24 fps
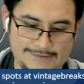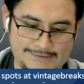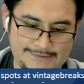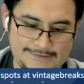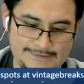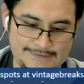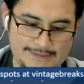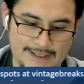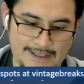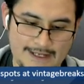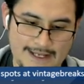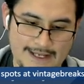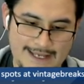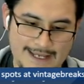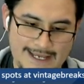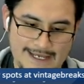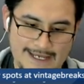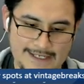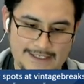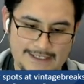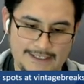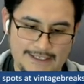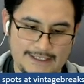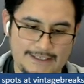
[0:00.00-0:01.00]
Uh,
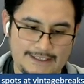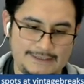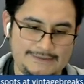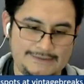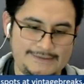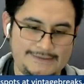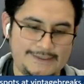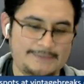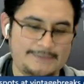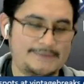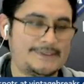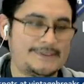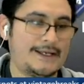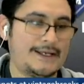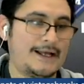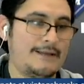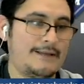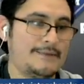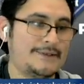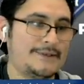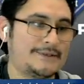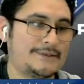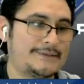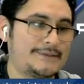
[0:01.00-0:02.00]
80. Tim
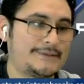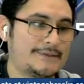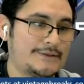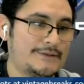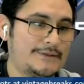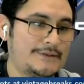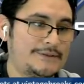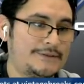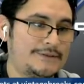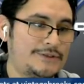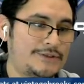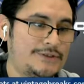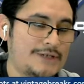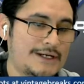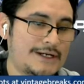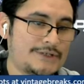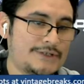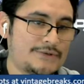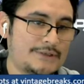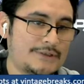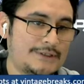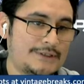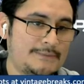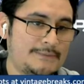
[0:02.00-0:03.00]
Thomas going to
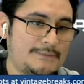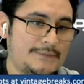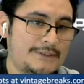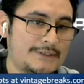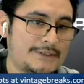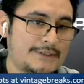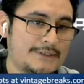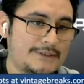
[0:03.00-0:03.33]
Joshua Limpton.